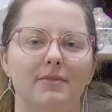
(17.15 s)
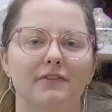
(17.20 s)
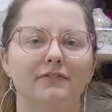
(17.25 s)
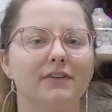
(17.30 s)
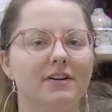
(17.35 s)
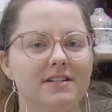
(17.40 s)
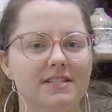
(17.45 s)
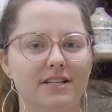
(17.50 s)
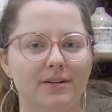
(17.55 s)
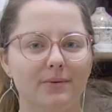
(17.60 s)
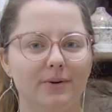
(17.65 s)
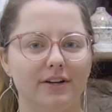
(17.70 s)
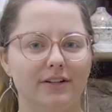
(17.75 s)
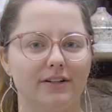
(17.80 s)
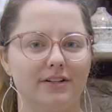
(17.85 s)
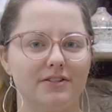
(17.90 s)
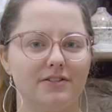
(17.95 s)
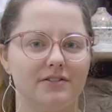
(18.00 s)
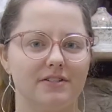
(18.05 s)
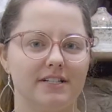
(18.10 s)
The first thing we're
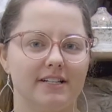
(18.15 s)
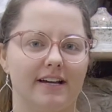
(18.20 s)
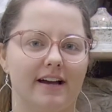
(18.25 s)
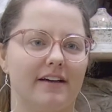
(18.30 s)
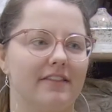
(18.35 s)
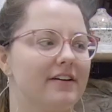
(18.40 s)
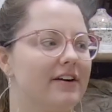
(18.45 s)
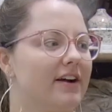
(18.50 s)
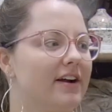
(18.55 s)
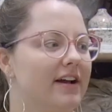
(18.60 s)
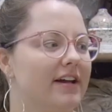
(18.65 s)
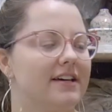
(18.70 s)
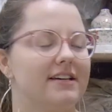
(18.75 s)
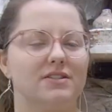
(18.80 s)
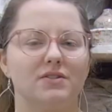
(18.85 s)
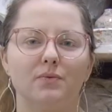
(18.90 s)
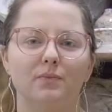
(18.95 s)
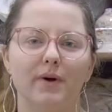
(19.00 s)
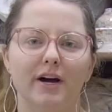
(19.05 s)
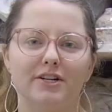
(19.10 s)
going to do together
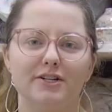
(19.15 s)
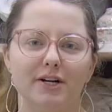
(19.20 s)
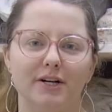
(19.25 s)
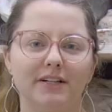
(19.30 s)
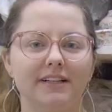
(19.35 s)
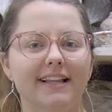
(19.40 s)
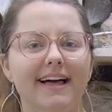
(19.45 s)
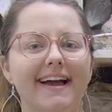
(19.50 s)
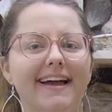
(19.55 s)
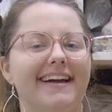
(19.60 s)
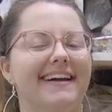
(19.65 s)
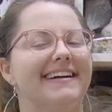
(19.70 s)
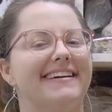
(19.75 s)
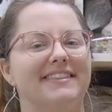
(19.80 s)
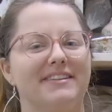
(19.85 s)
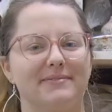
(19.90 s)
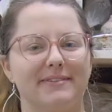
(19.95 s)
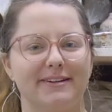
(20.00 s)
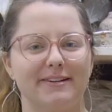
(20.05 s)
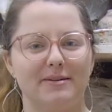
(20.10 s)
is wedge our clay
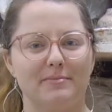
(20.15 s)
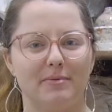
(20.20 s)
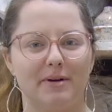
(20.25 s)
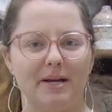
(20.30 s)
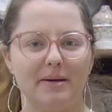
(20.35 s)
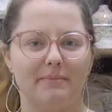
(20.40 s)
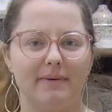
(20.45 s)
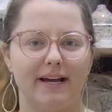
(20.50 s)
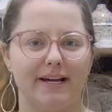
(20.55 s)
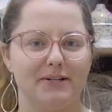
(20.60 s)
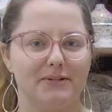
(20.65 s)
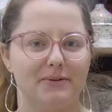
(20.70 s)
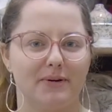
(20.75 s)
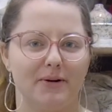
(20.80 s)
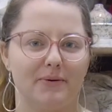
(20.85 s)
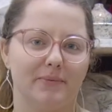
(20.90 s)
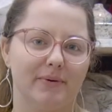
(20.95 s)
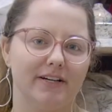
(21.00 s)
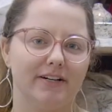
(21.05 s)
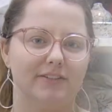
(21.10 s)
and then we're going to bring it back to
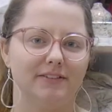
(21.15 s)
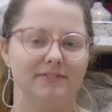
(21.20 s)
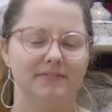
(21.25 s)
our wheel.